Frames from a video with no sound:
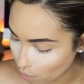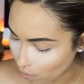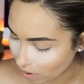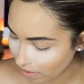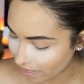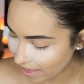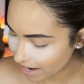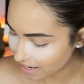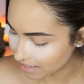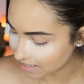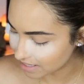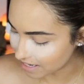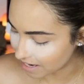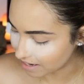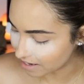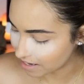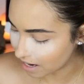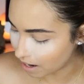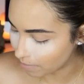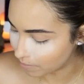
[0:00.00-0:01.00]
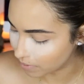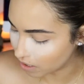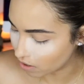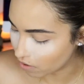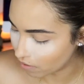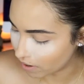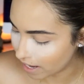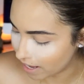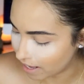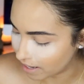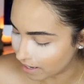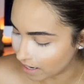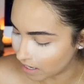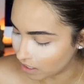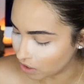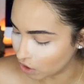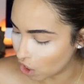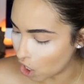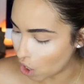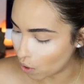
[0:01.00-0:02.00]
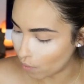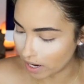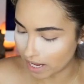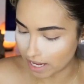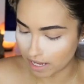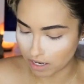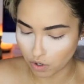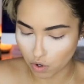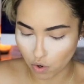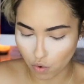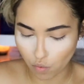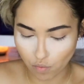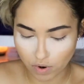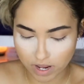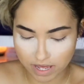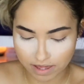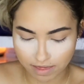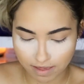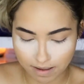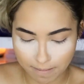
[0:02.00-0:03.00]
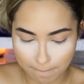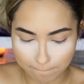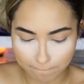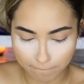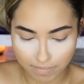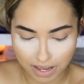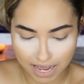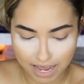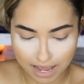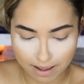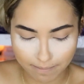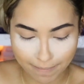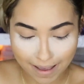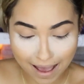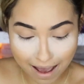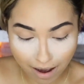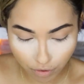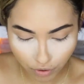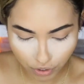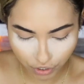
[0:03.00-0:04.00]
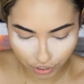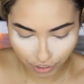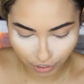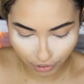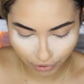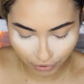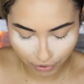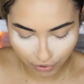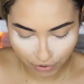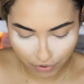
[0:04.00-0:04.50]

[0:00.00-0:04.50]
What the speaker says: While that is setting, I'm gonna go ahead and go in with my powder.